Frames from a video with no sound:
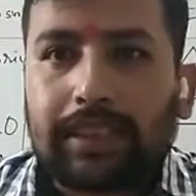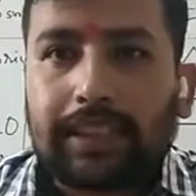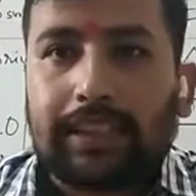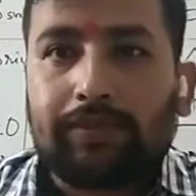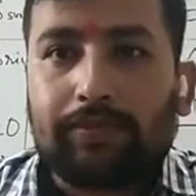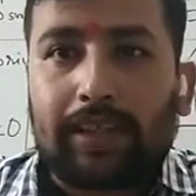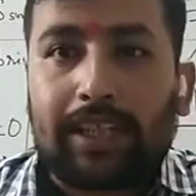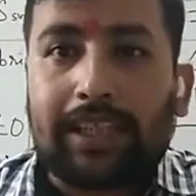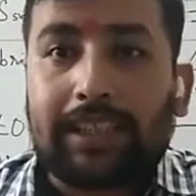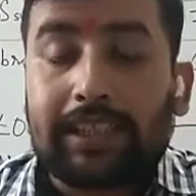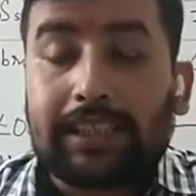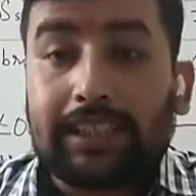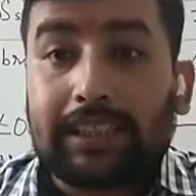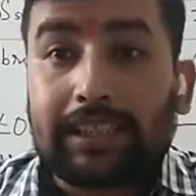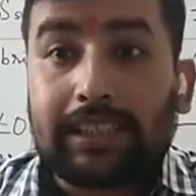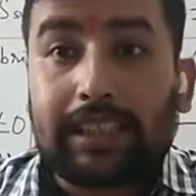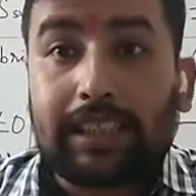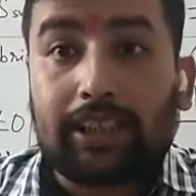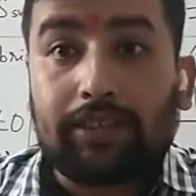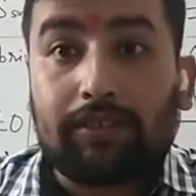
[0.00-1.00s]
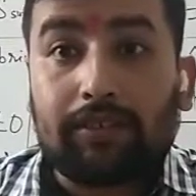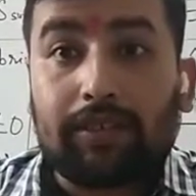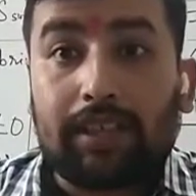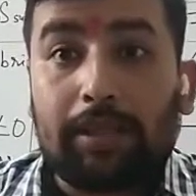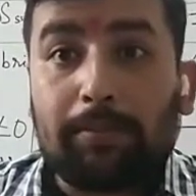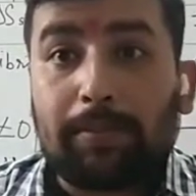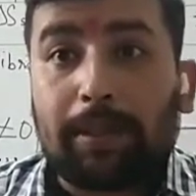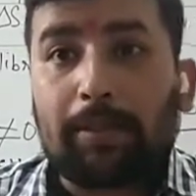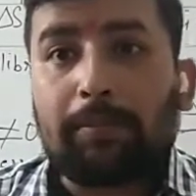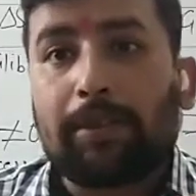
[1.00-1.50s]
when it is in the
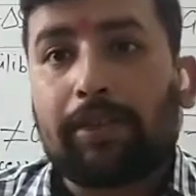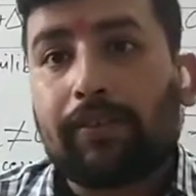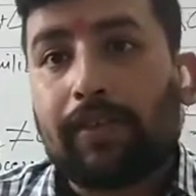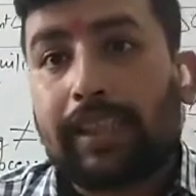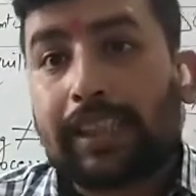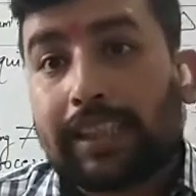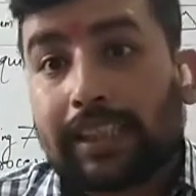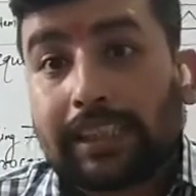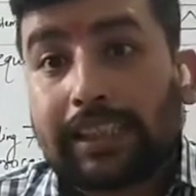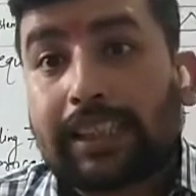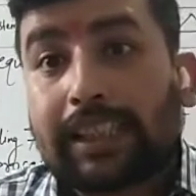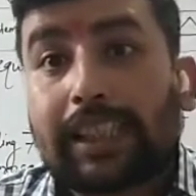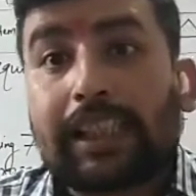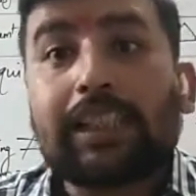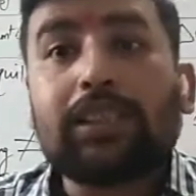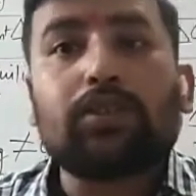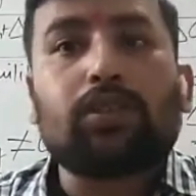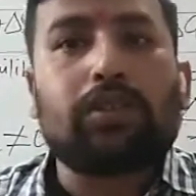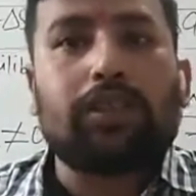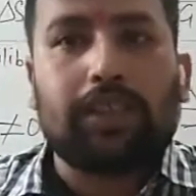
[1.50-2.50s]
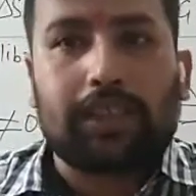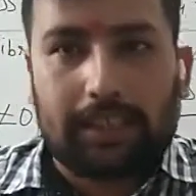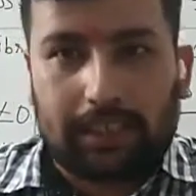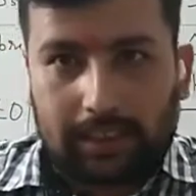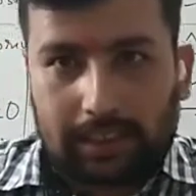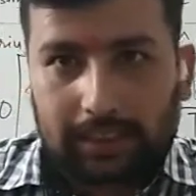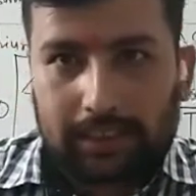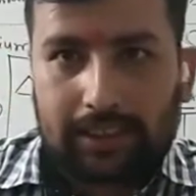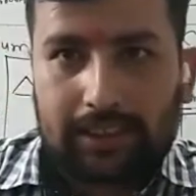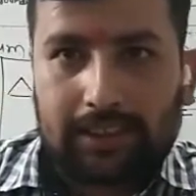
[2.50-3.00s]
equilibrium, it will increase or
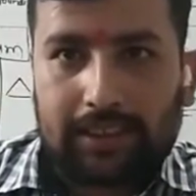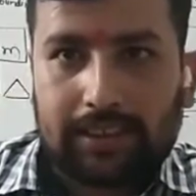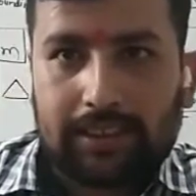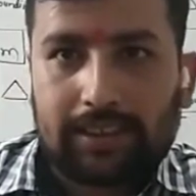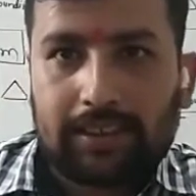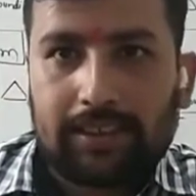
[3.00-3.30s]
decrease?